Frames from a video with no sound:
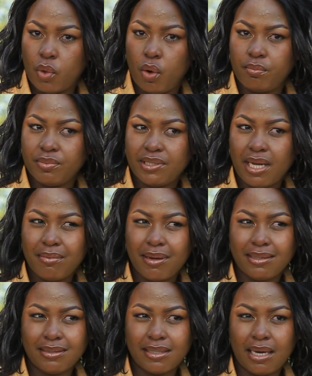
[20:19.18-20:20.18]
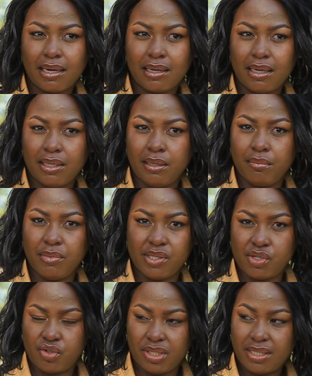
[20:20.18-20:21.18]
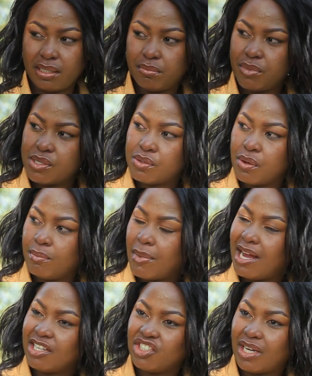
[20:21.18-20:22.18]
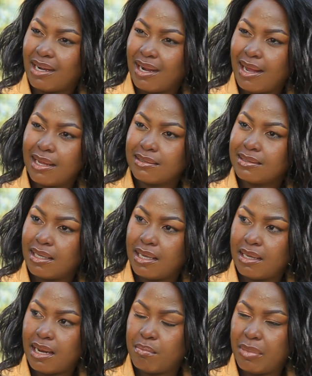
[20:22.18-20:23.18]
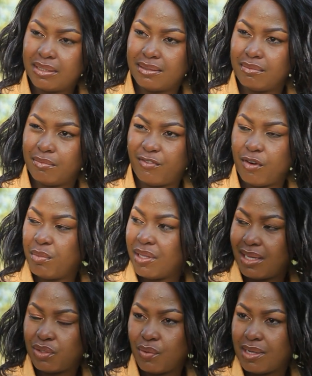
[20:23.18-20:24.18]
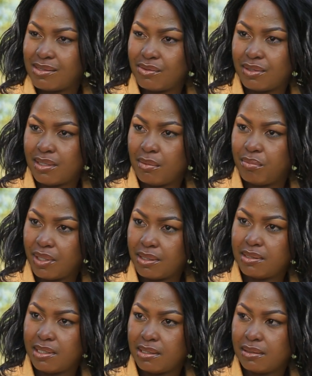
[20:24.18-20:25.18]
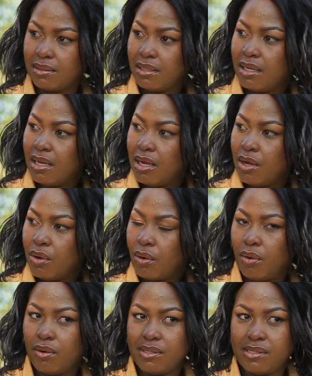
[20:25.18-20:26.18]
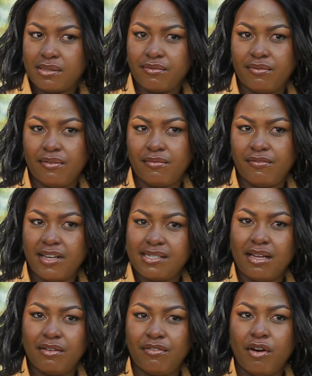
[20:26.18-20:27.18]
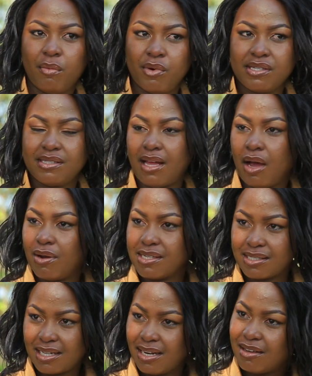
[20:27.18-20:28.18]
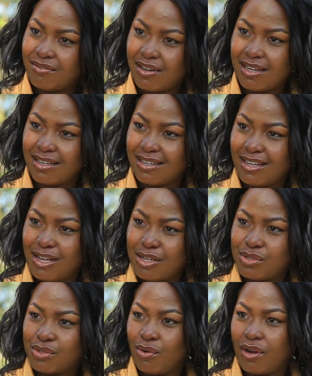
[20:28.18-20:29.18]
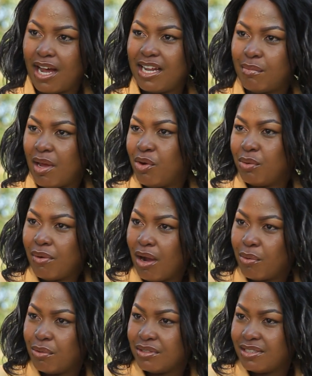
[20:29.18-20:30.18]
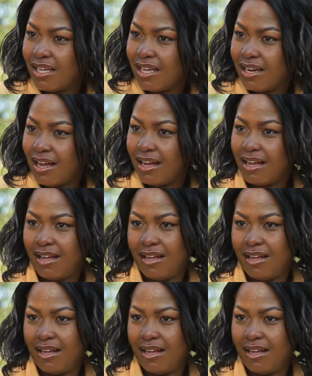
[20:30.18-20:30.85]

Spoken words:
Omutabani, he mistreated me so much, I can't tell her, but for me that was not a big deal because first and foremost I was clever, so nkani manobwa kuntera,